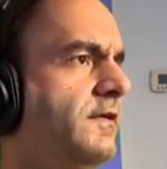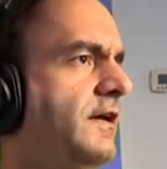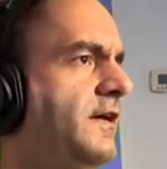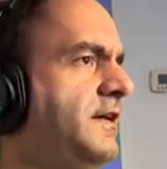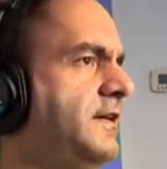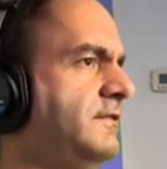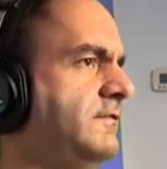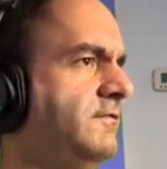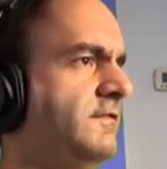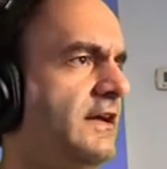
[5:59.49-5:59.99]

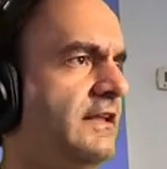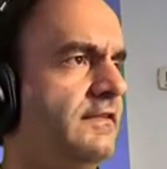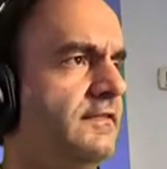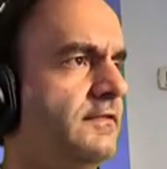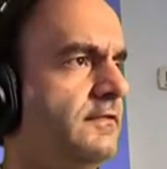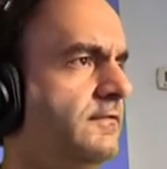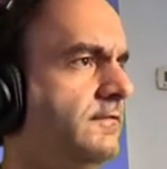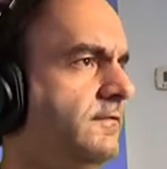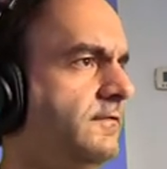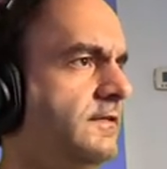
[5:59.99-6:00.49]
very
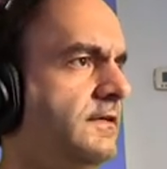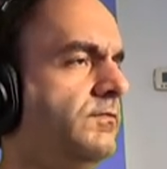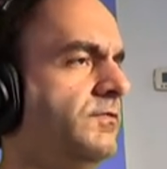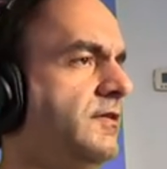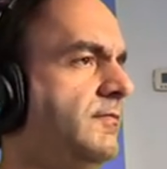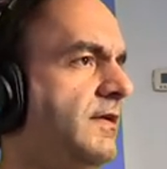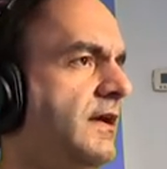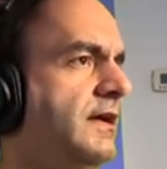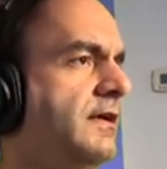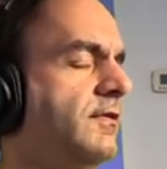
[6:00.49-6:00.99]
inventive
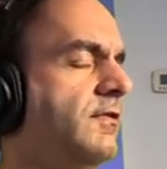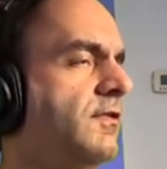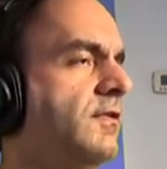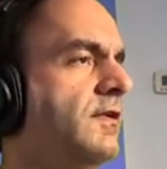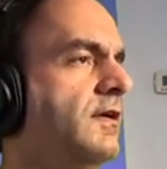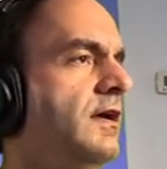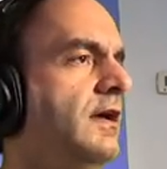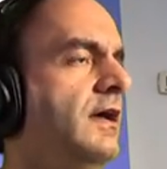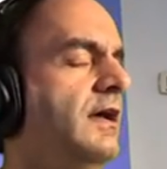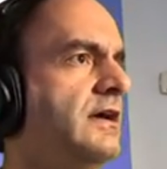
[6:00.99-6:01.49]

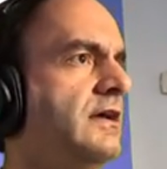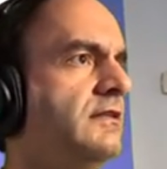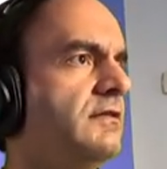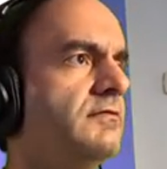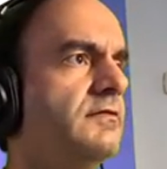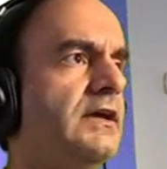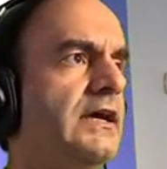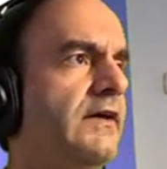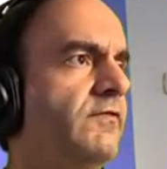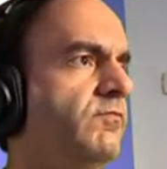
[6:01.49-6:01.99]
remakes,
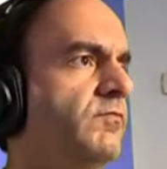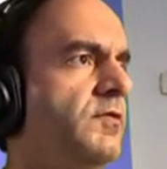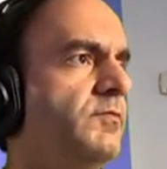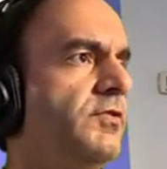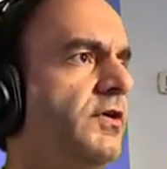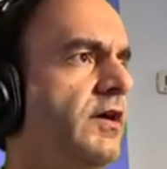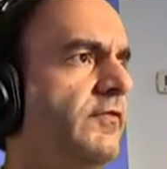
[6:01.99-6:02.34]
yet they haven't been